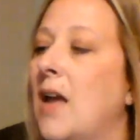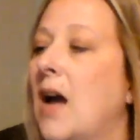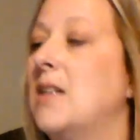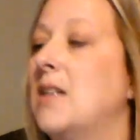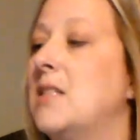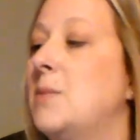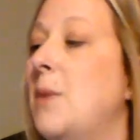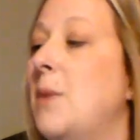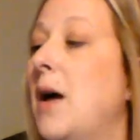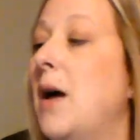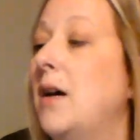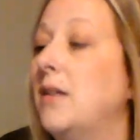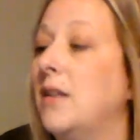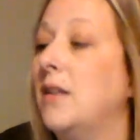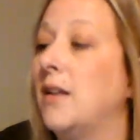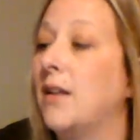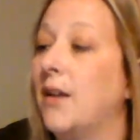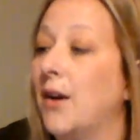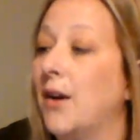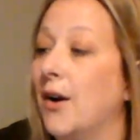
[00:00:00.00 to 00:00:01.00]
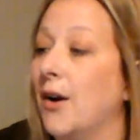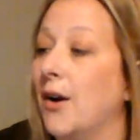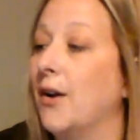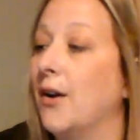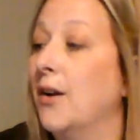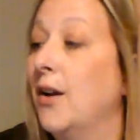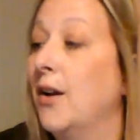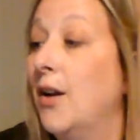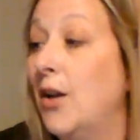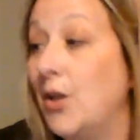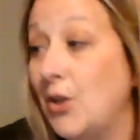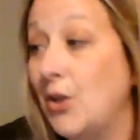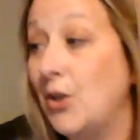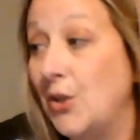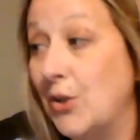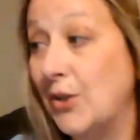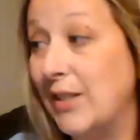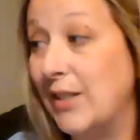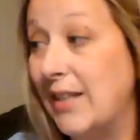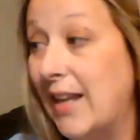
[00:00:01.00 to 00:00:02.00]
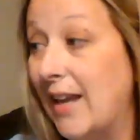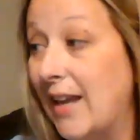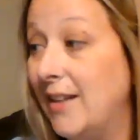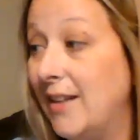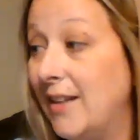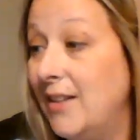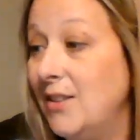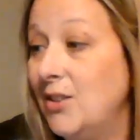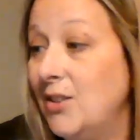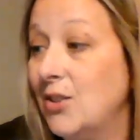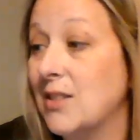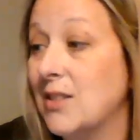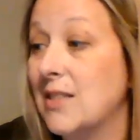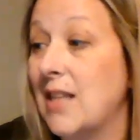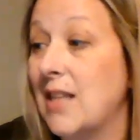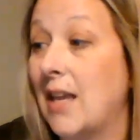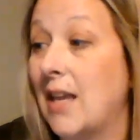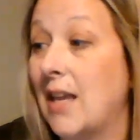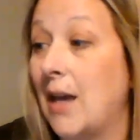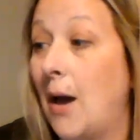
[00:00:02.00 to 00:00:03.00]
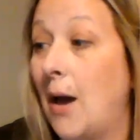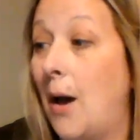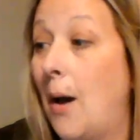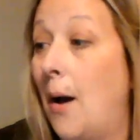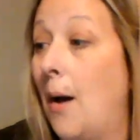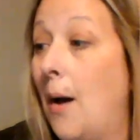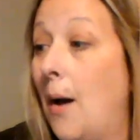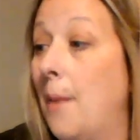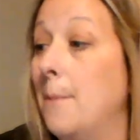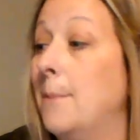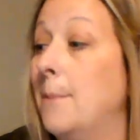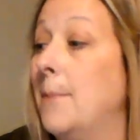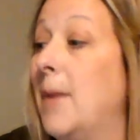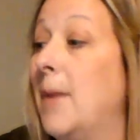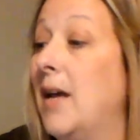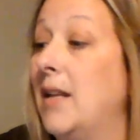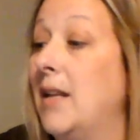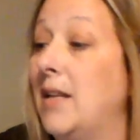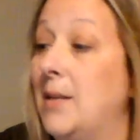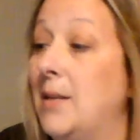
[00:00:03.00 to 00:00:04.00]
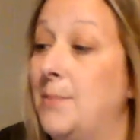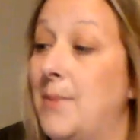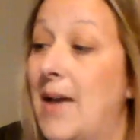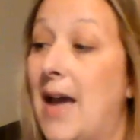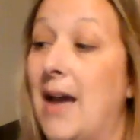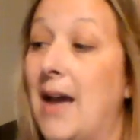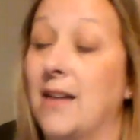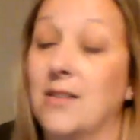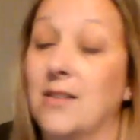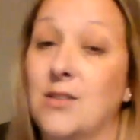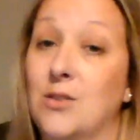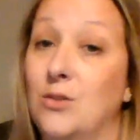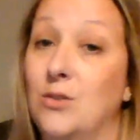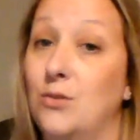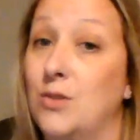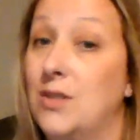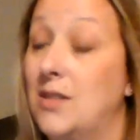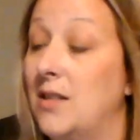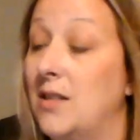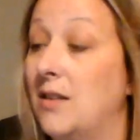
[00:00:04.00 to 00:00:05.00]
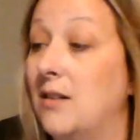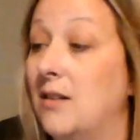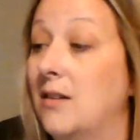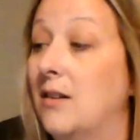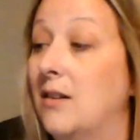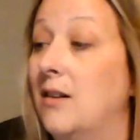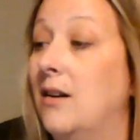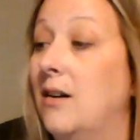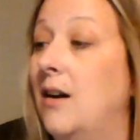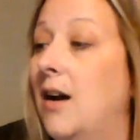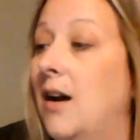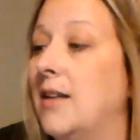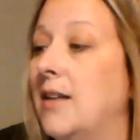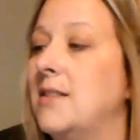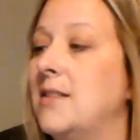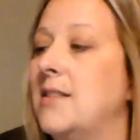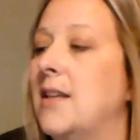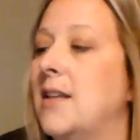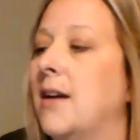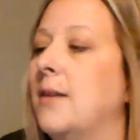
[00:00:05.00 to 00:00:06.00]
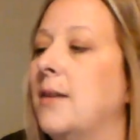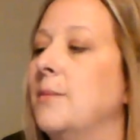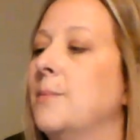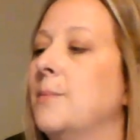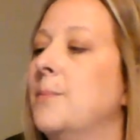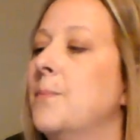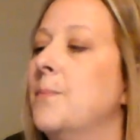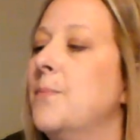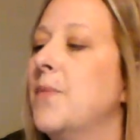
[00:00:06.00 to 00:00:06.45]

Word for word: I smiled at her. Your Nana looks like a money bags, Lucille, I said.